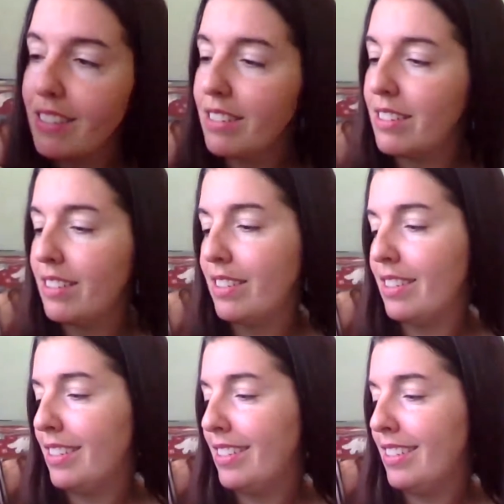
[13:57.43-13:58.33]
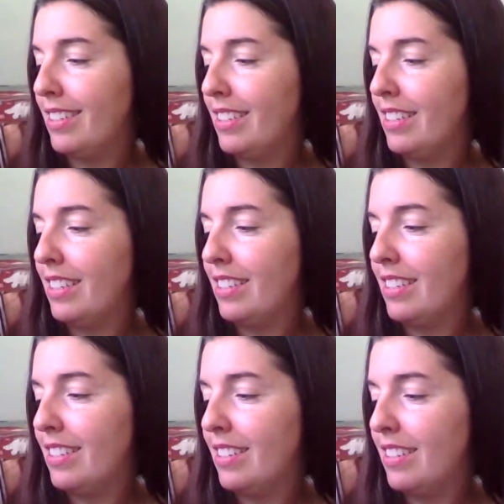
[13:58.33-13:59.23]

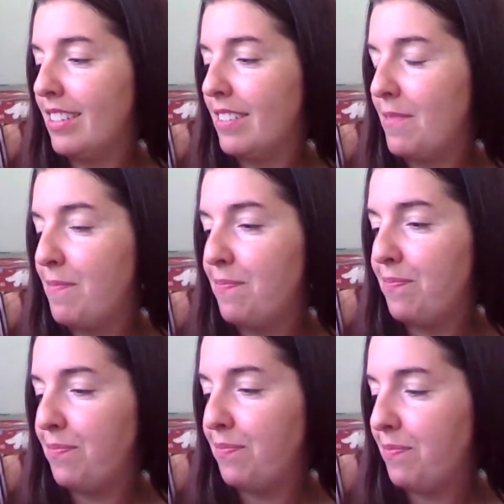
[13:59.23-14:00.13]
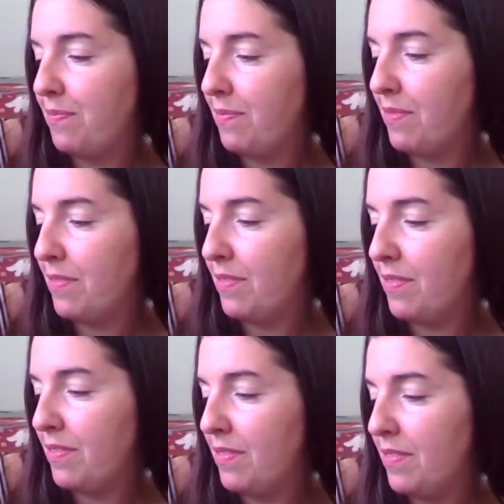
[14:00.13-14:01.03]

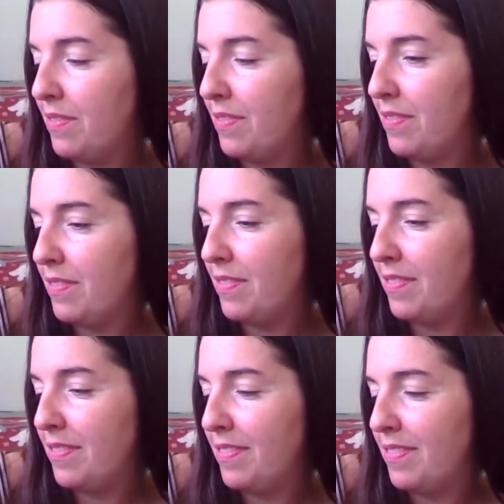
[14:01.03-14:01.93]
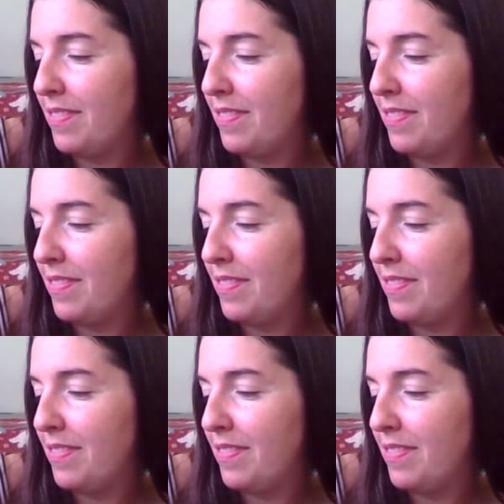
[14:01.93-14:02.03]
No one is speaking in this clip.